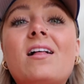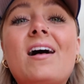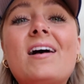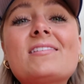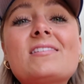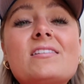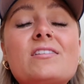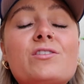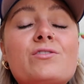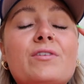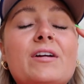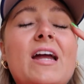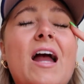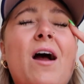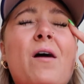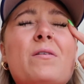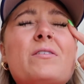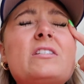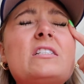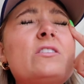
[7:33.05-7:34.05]
class is three
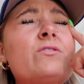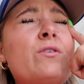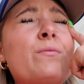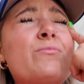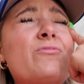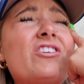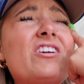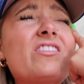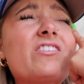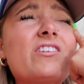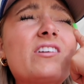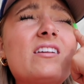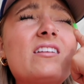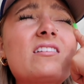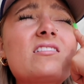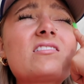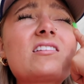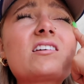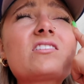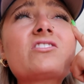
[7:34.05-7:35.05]
hours. It's from three thirty
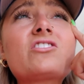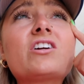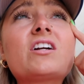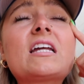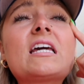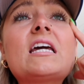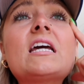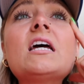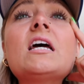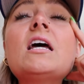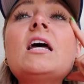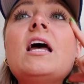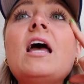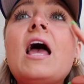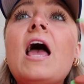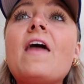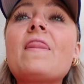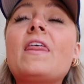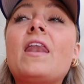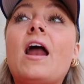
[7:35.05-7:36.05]
to six thirty.
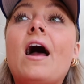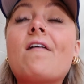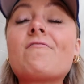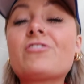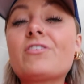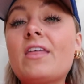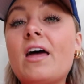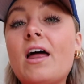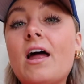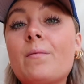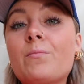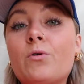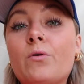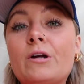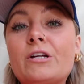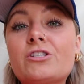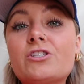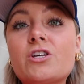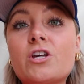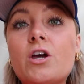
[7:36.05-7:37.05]
And then after that, I'm
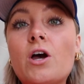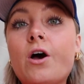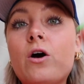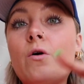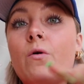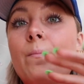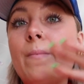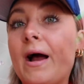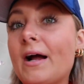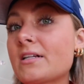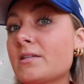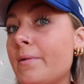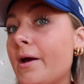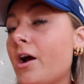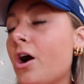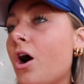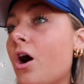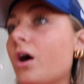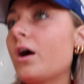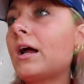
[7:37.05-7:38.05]
going to go back to my
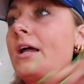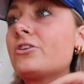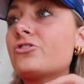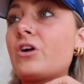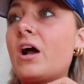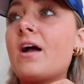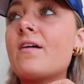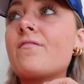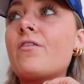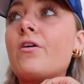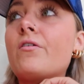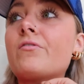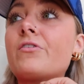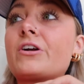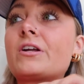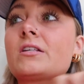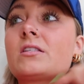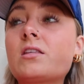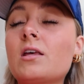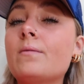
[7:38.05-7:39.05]
car and drive
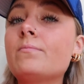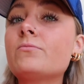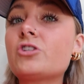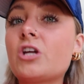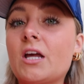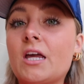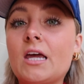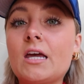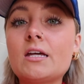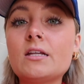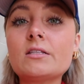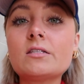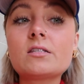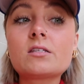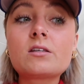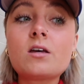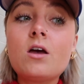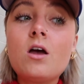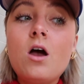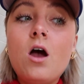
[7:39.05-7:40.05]
over to Slim
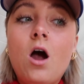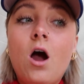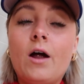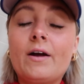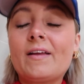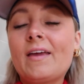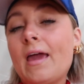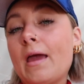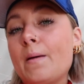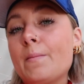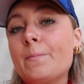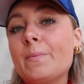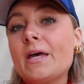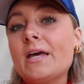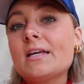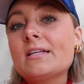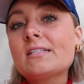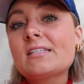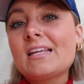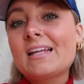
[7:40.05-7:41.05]
Chickens on
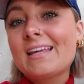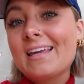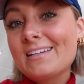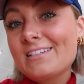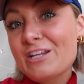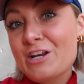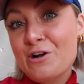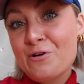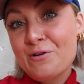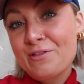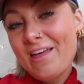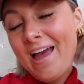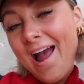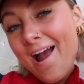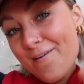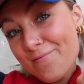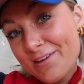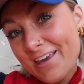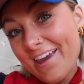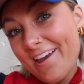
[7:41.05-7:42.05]
campus and get dinner with
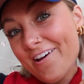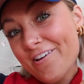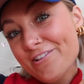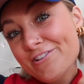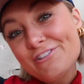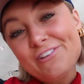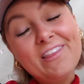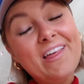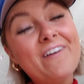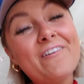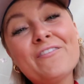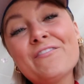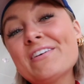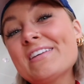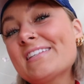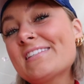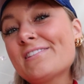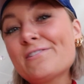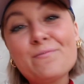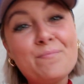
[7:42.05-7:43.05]
Abigail, so that will
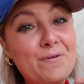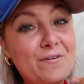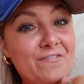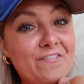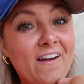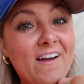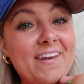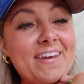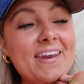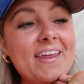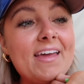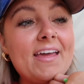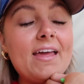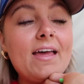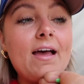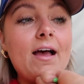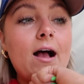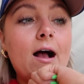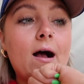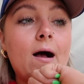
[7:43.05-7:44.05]
be super fun.
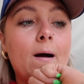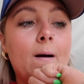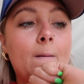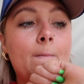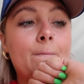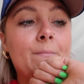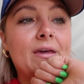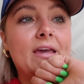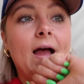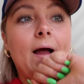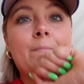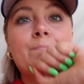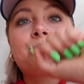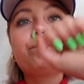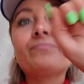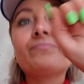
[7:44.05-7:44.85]
Um, but yeah,